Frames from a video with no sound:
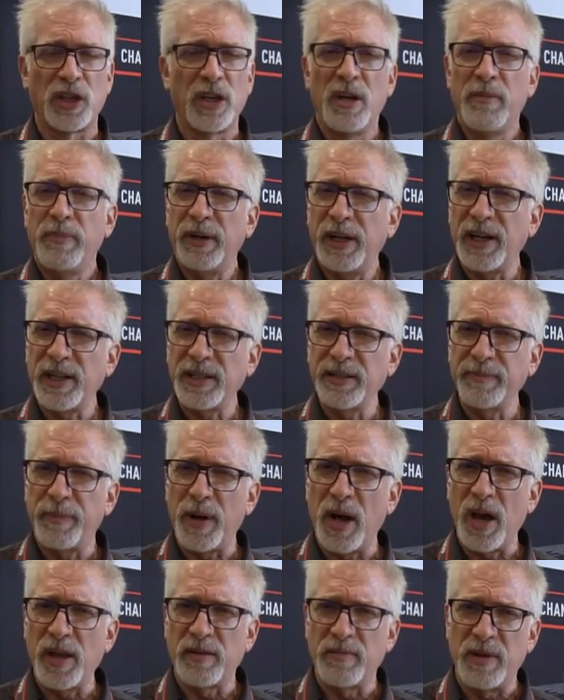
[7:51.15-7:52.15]
but it doesn't
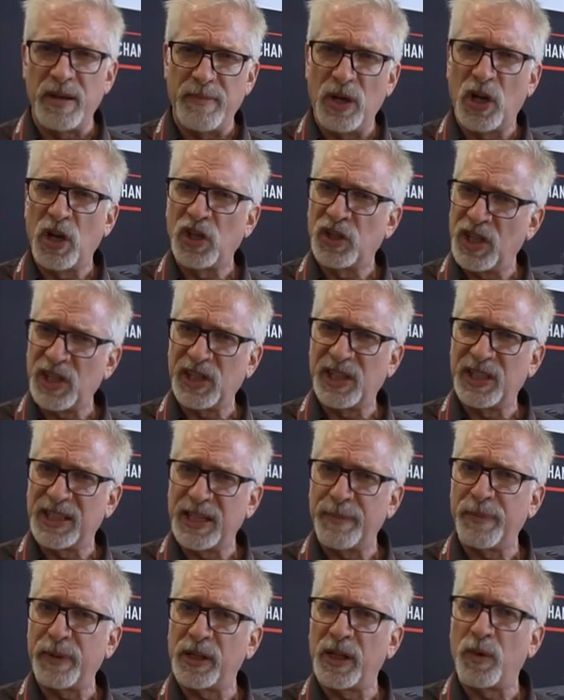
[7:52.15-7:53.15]
bother me because this is
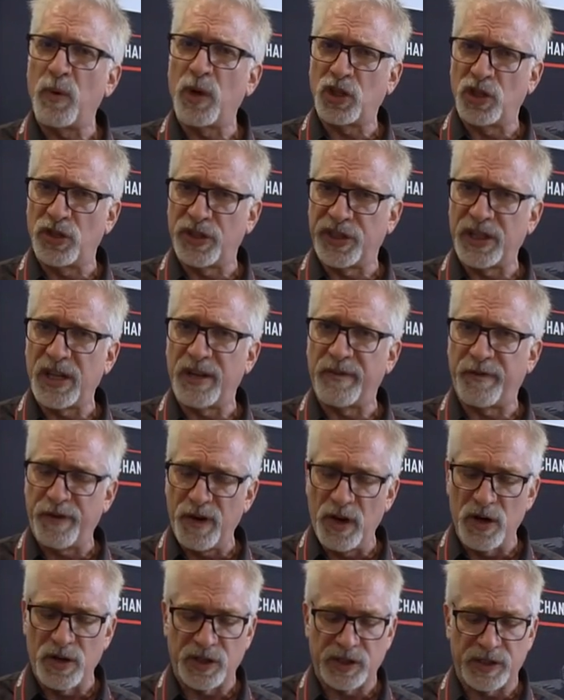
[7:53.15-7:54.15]
typically what you'll set
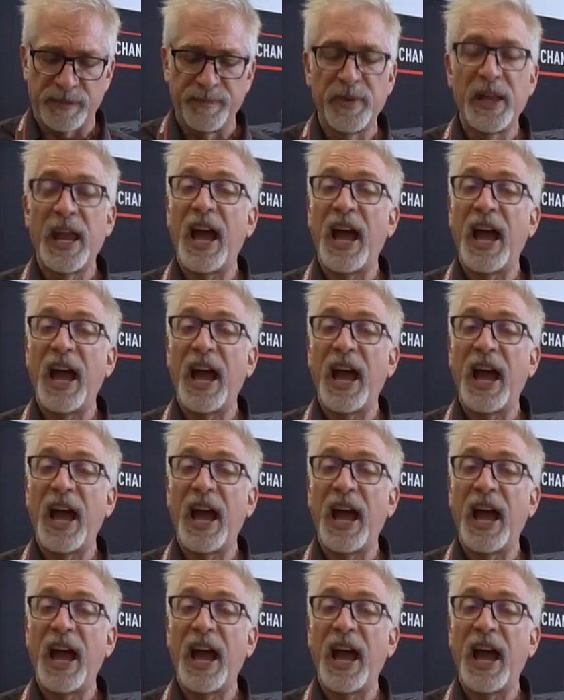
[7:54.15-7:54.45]
first,